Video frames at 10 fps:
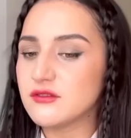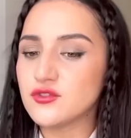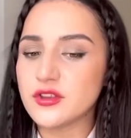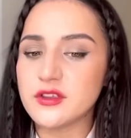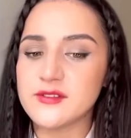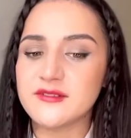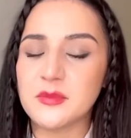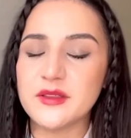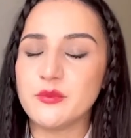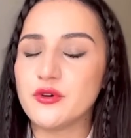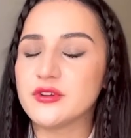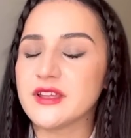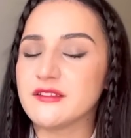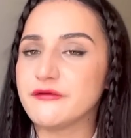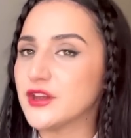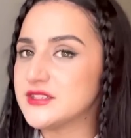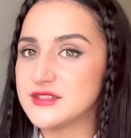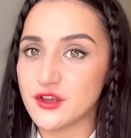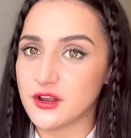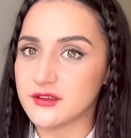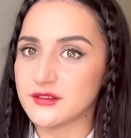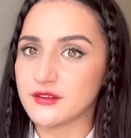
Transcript: not gonna spend more than $30